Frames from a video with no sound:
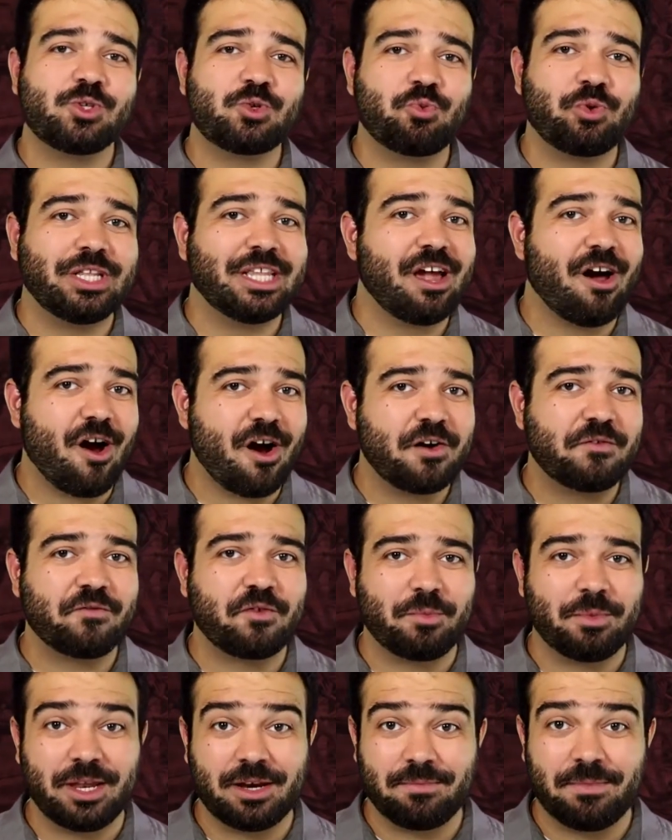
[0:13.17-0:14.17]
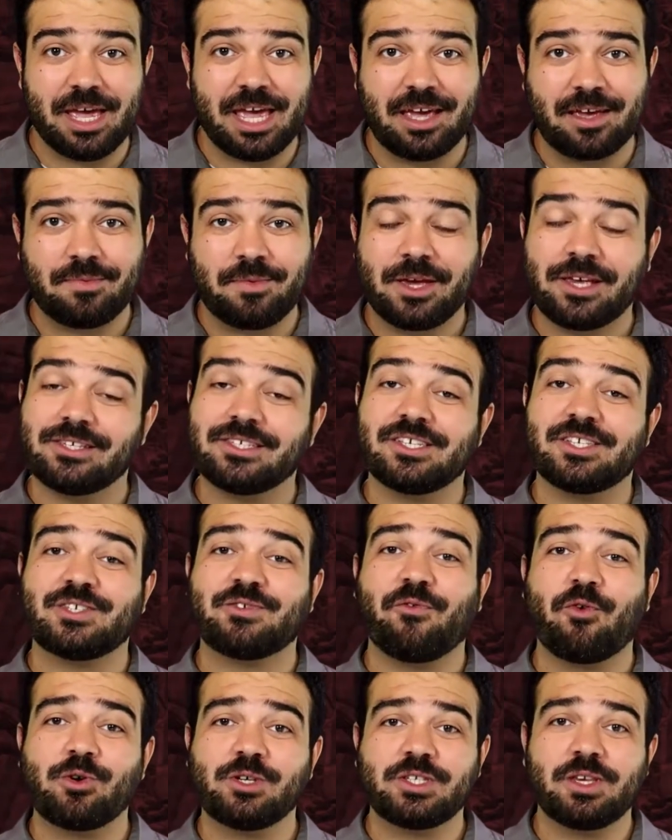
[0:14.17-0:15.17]
is really hard for me to make because it's
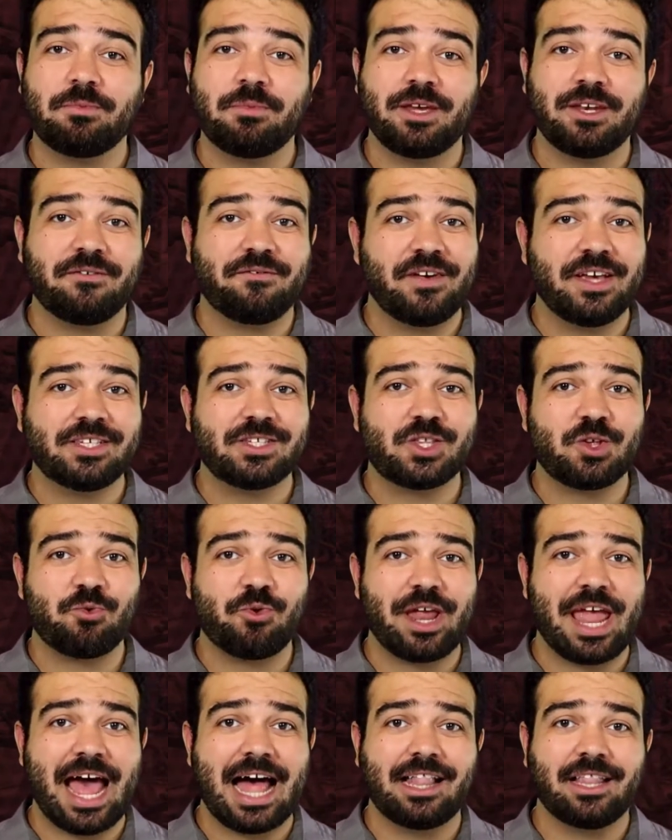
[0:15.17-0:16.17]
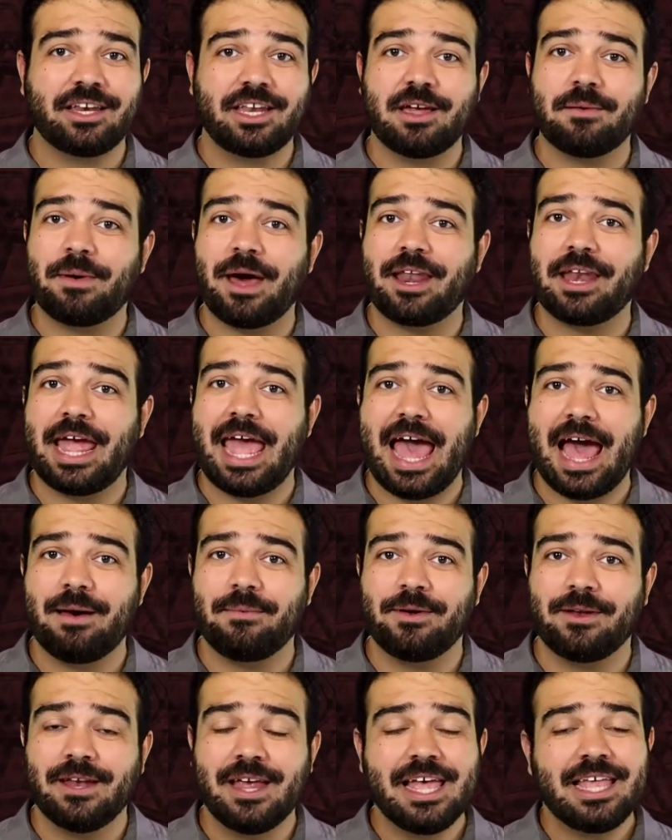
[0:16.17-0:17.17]
forcing me to face the reality about a
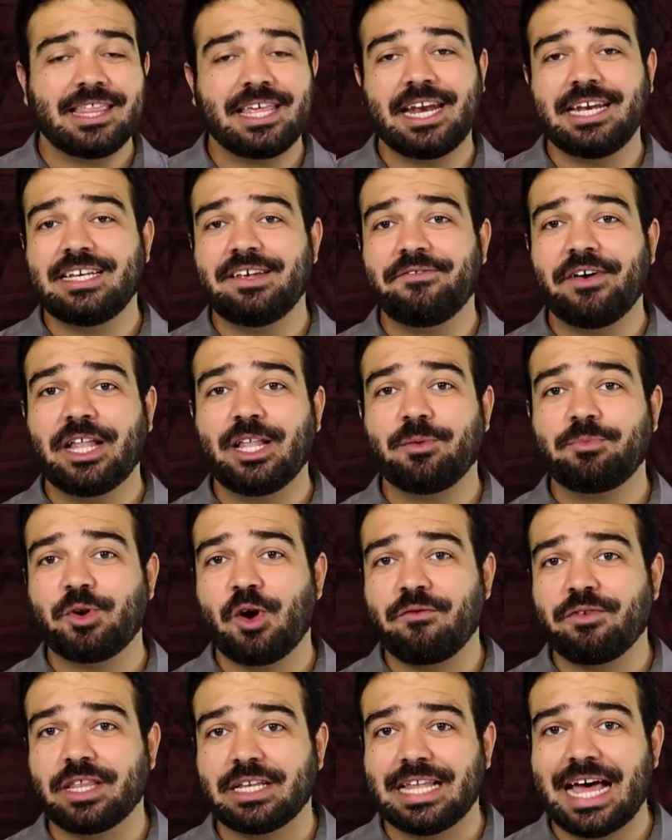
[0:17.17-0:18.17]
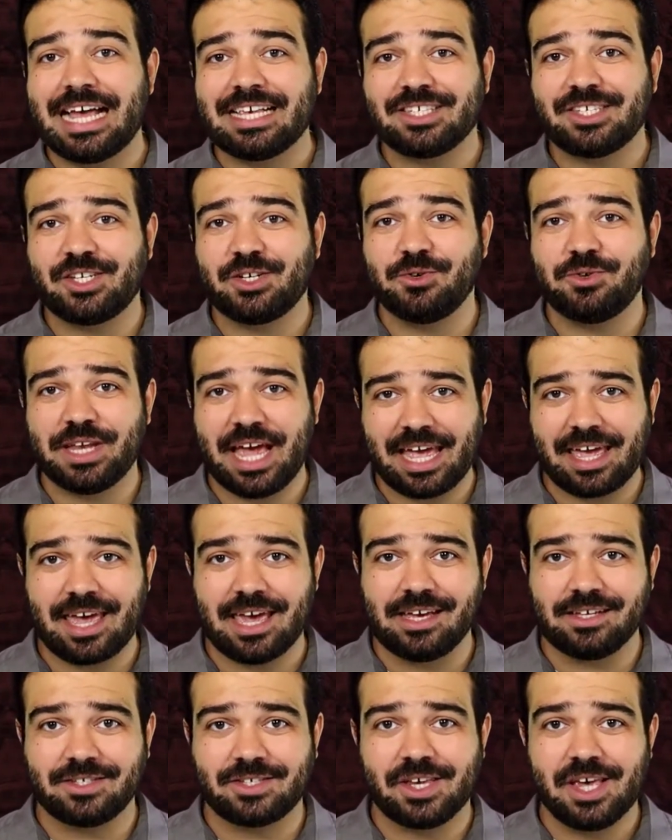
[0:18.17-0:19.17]
habit that I developed over the last 2
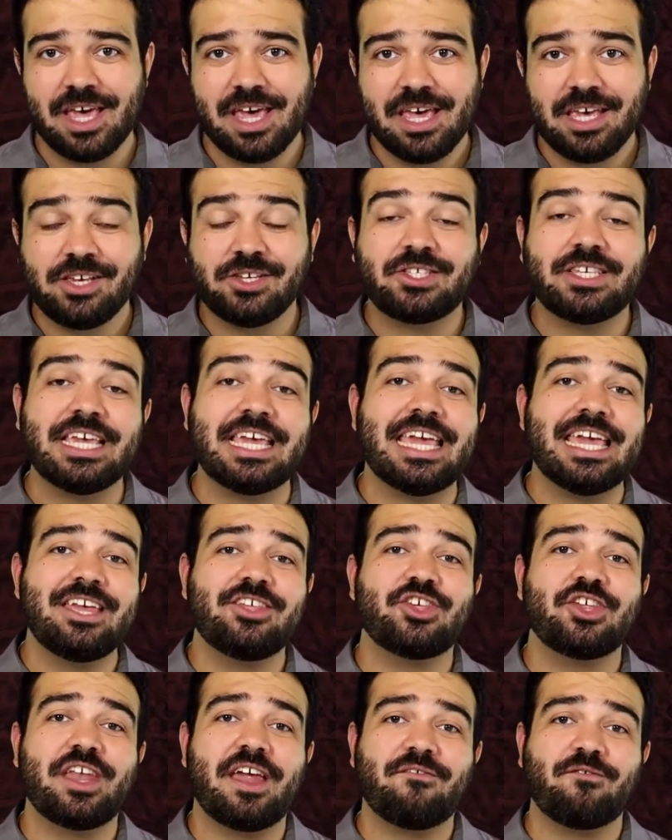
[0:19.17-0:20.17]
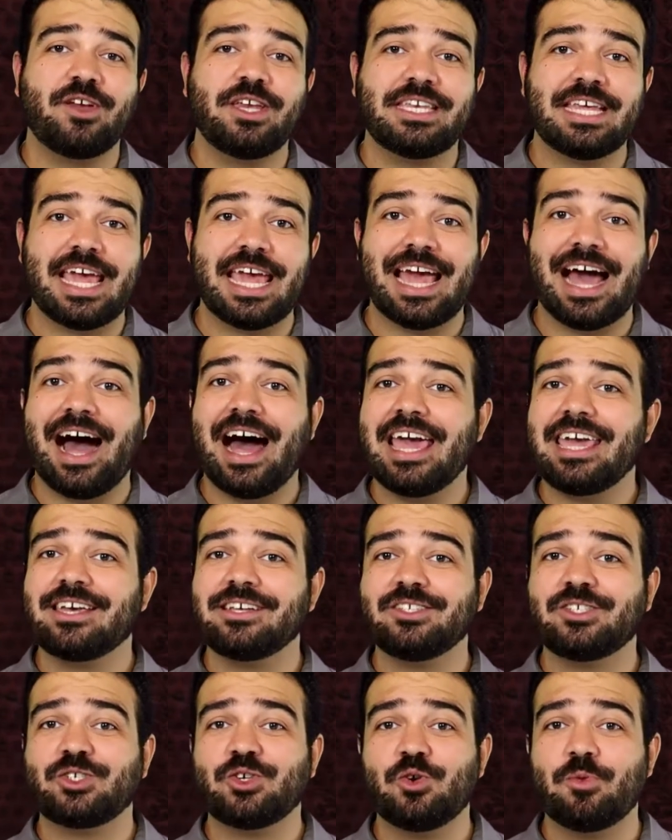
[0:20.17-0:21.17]
decades. You see, each and every day I
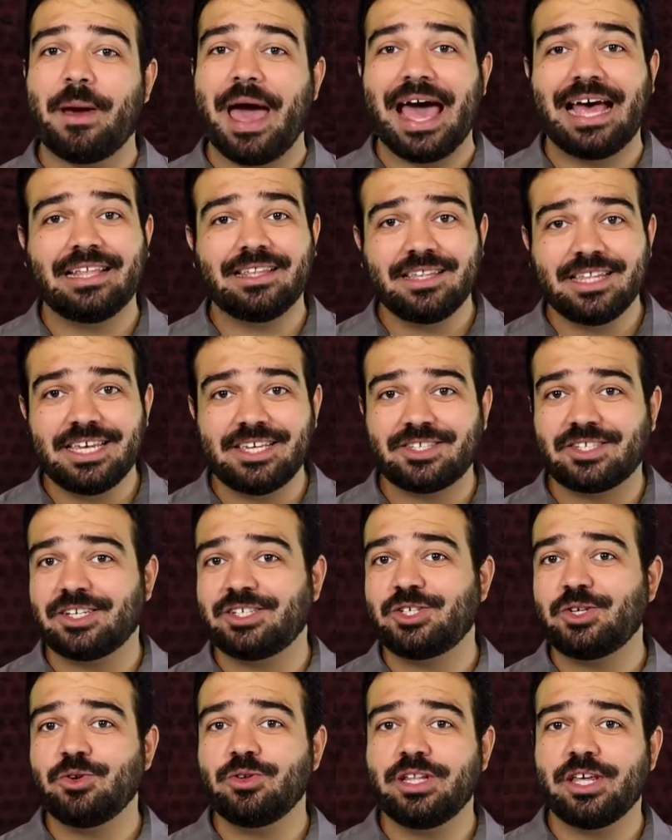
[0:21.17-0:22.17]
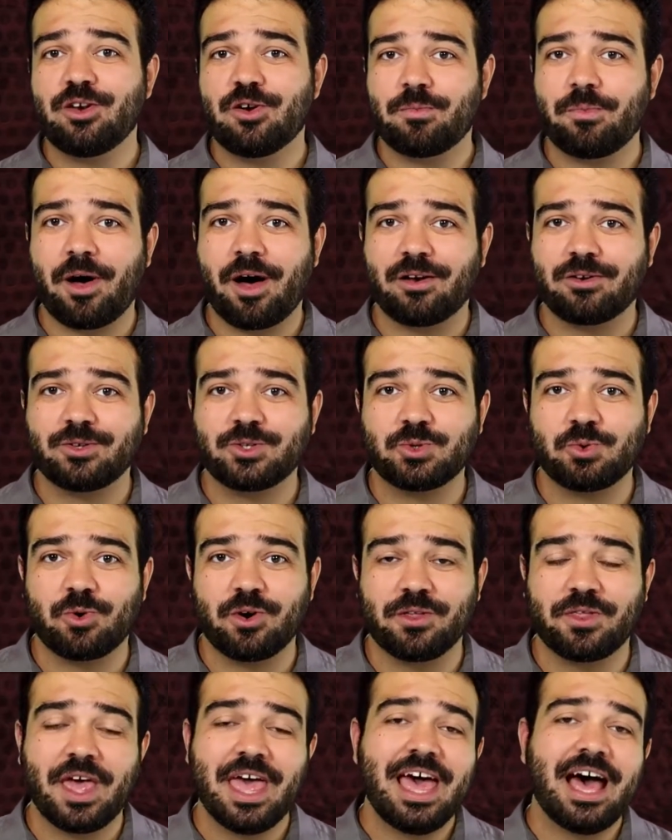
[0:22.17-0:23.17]
consume at least a 2-liter bottle's
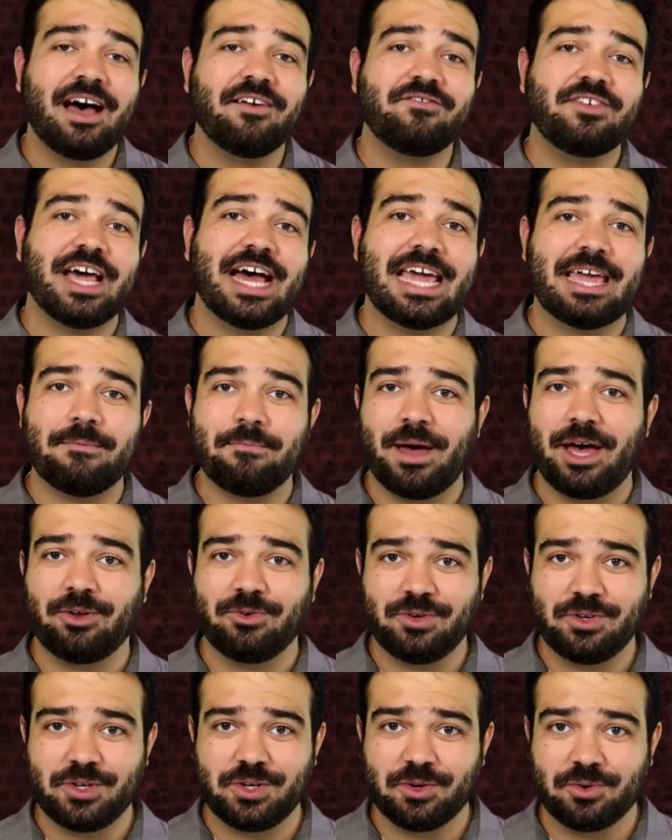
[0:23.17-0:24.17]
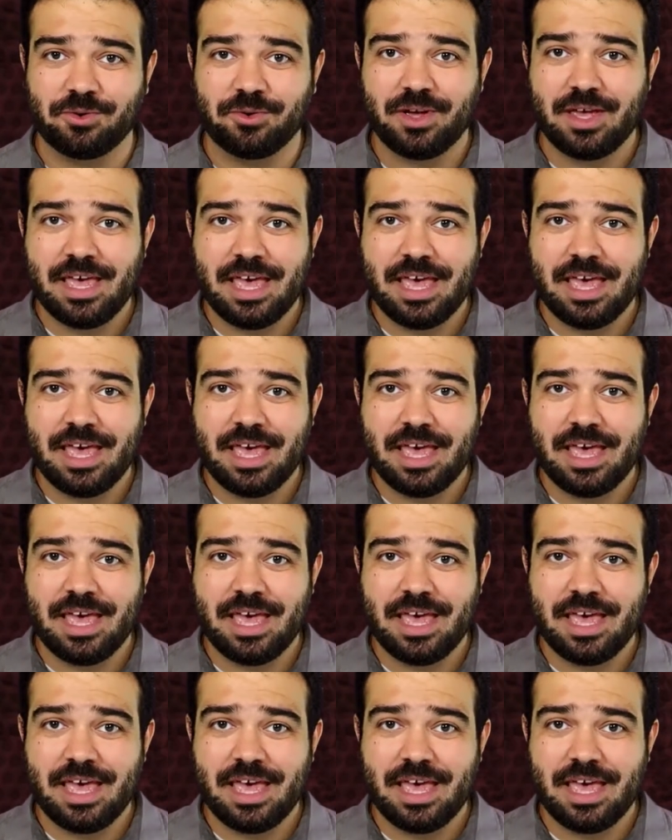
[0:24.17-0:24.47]
worth of Diet Mountain Dew.